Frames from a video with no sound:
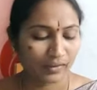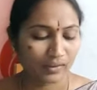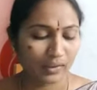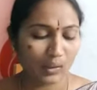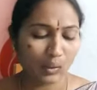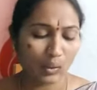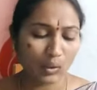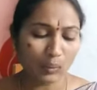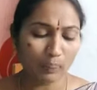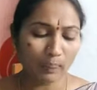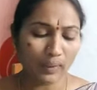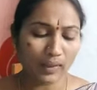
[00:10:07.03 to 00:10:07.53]

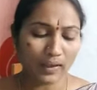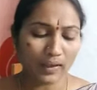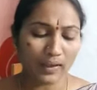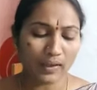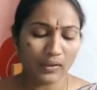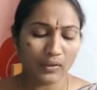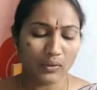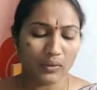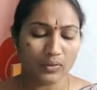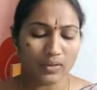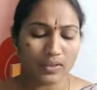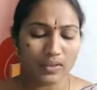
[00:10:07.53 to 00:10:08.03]
The woodpecker
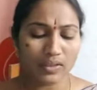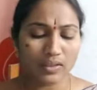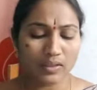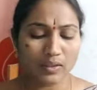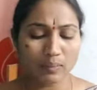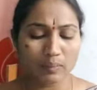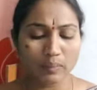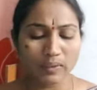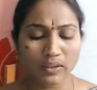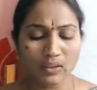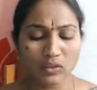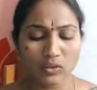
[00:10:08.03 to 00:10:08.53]
uses
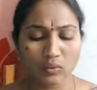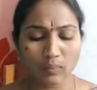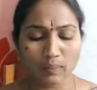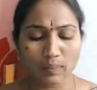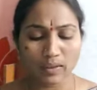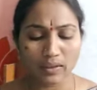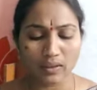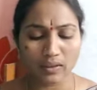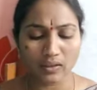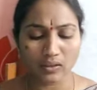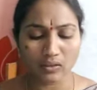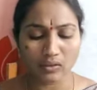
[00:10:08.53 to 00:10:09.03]
its beak to
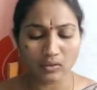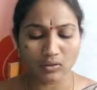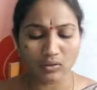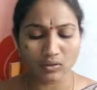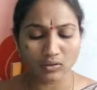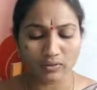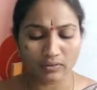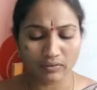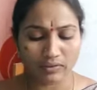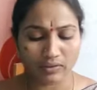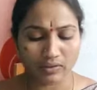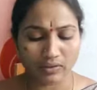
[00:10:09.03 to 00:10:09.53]
peck into
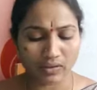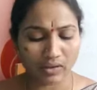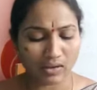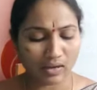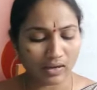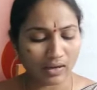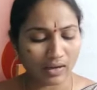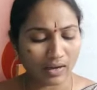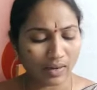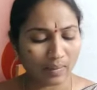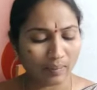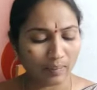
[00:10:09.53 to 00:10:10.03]
the tree
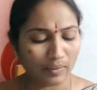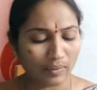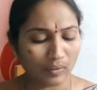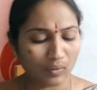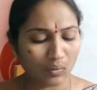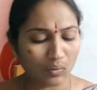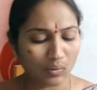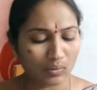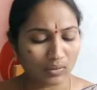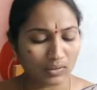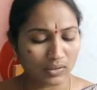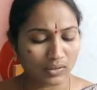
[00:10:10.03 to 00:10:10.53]
trunk and make
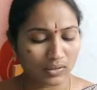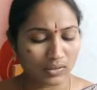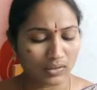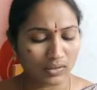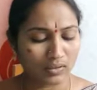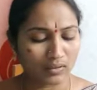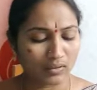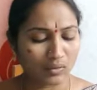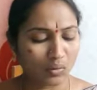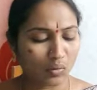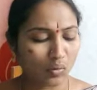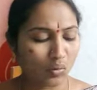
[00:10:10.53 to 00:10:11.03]
holes in
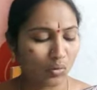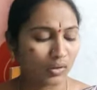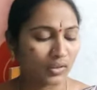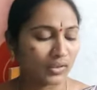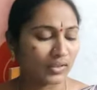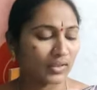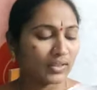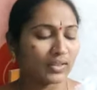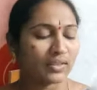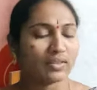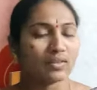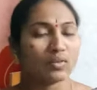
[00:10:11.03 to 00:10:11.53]
it. The hole
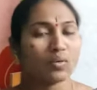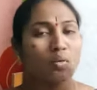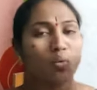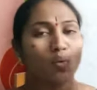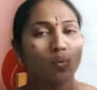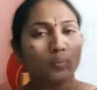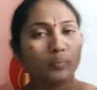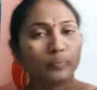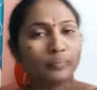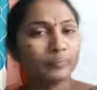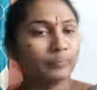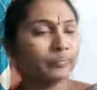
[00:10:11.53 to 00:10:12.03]
is its
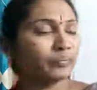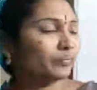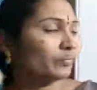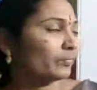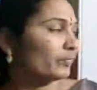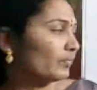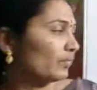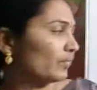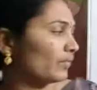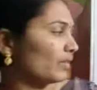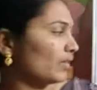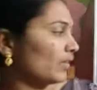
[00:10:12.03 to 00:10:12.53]
home.
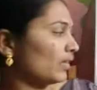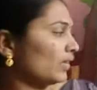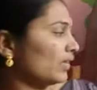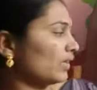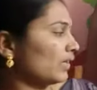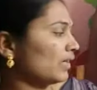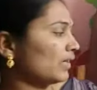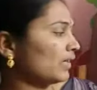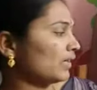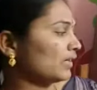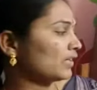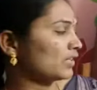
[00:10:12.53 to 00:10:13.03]

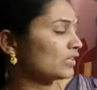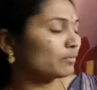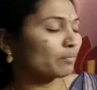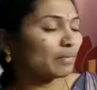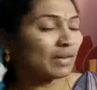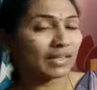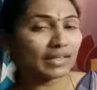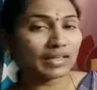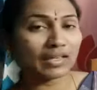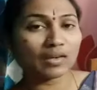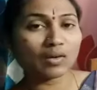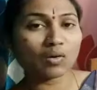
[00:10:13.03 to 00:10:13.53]
Here it is
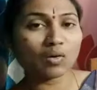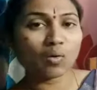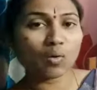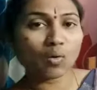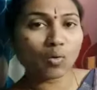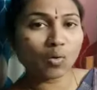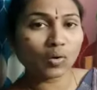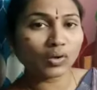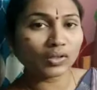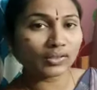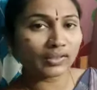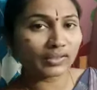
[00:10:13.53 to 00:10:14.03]
making a
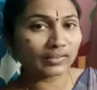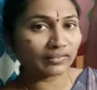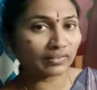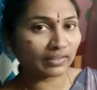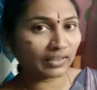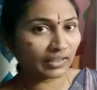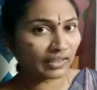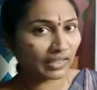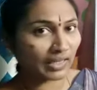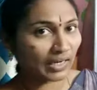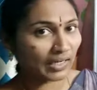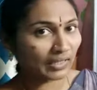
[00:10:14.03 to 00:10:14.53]
hole in the
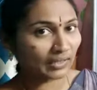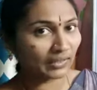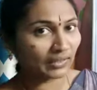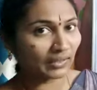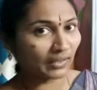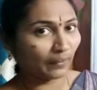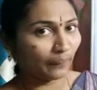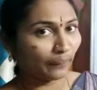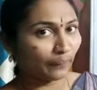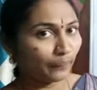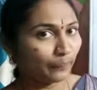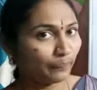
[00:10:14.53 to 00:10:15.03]
tree trunk.
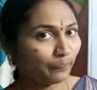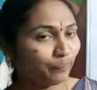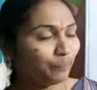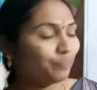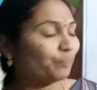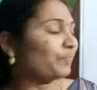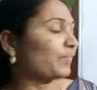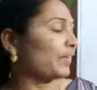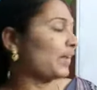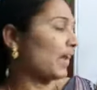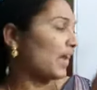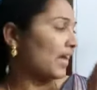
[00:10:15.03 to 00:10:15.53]

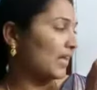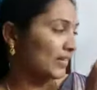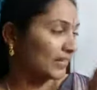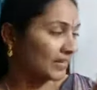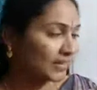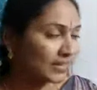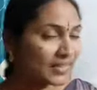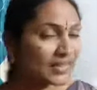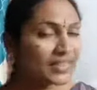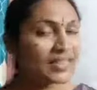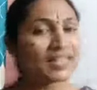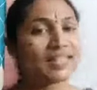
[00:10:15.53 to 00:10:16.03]

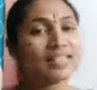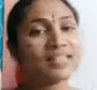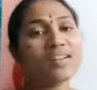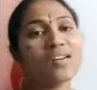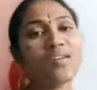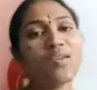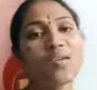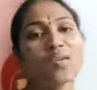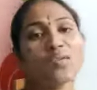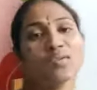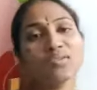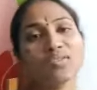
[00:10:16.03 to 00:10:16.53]
And this is a
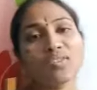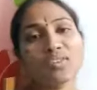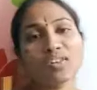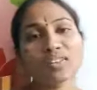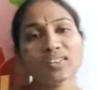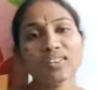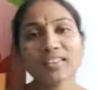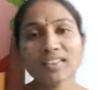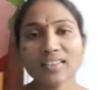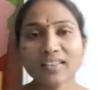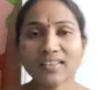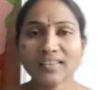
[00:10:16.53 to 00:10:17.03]
home for
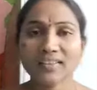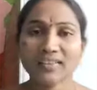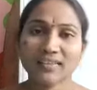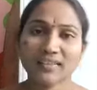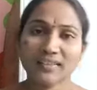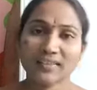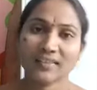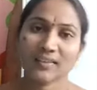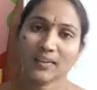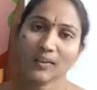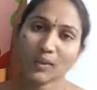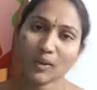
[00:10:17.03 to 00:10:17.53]
the
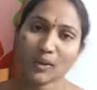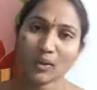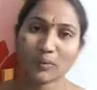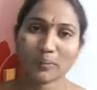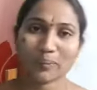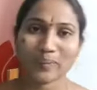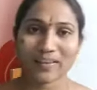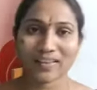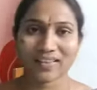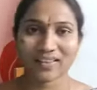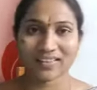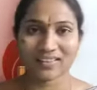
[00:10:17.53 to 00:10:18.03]

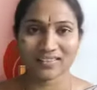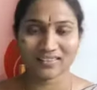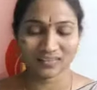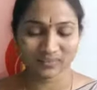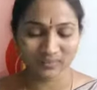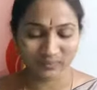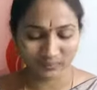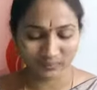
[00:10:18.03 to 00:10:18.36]
woodpecker.